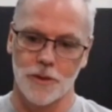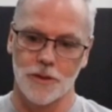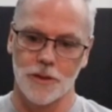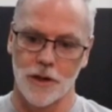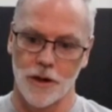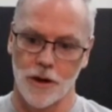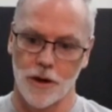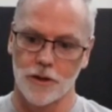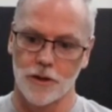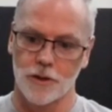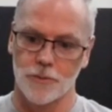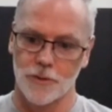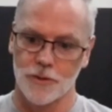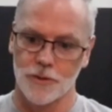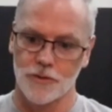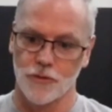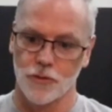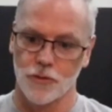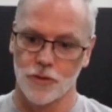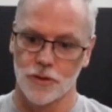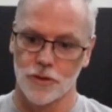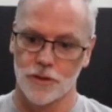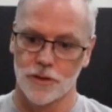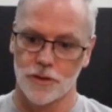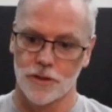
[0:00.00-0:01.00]
in our special
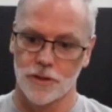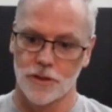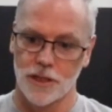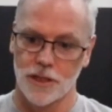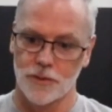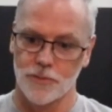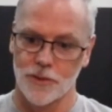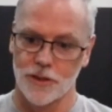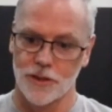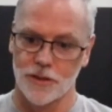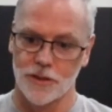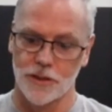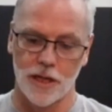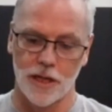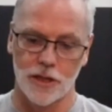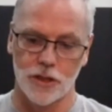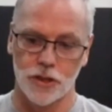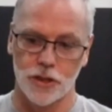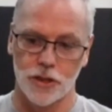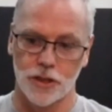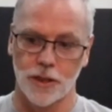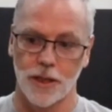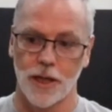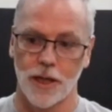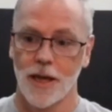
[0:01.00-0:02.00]
forces assessment and
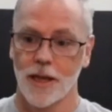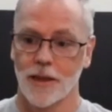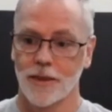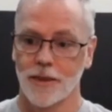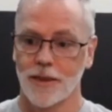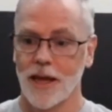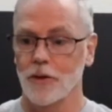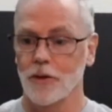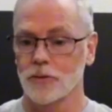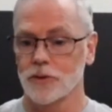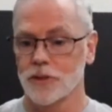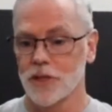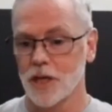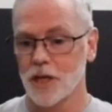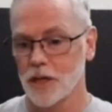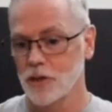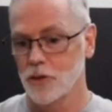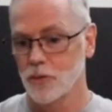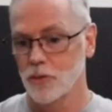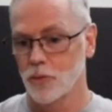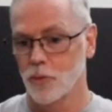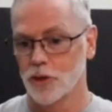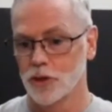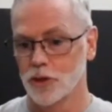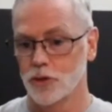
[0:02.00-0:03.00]
selection, they don't tell you
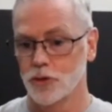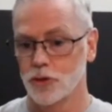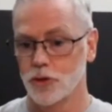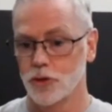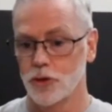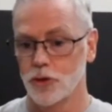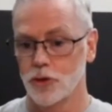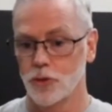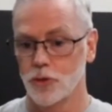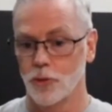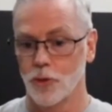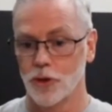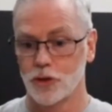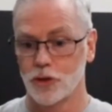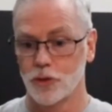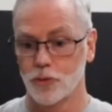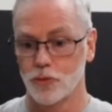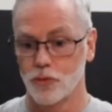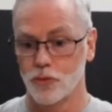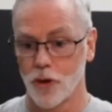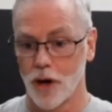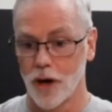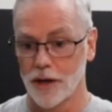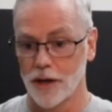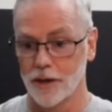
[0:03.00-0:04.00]
what you do, what you
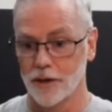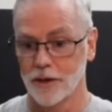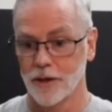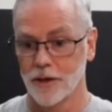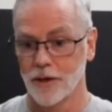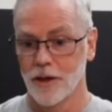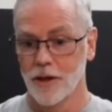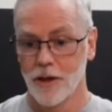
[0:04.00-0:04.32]
run,